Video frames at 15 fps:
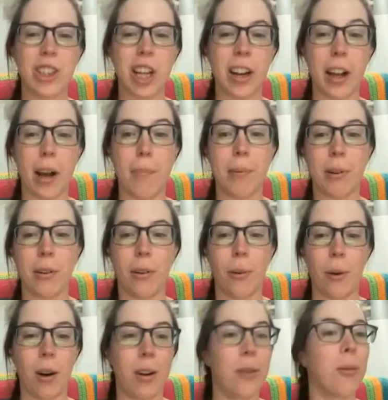shut up
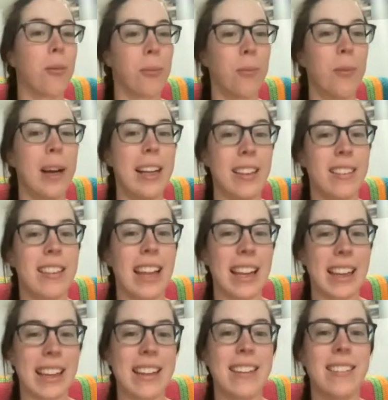or when they
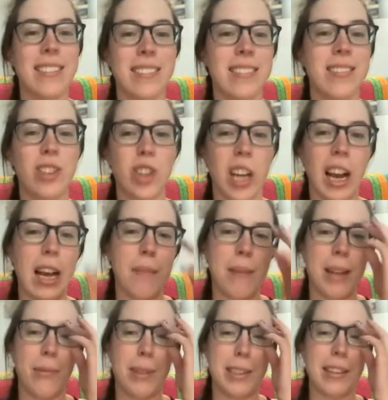can chime
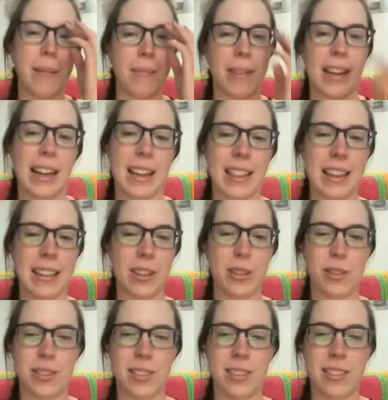in with something. I think
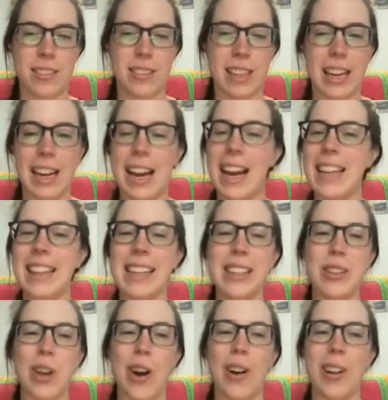it's
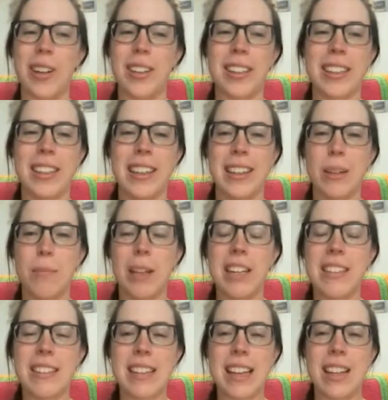hard.
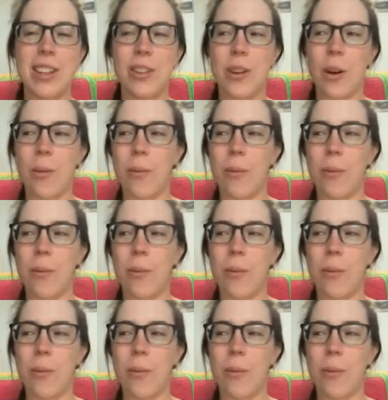Plus, then you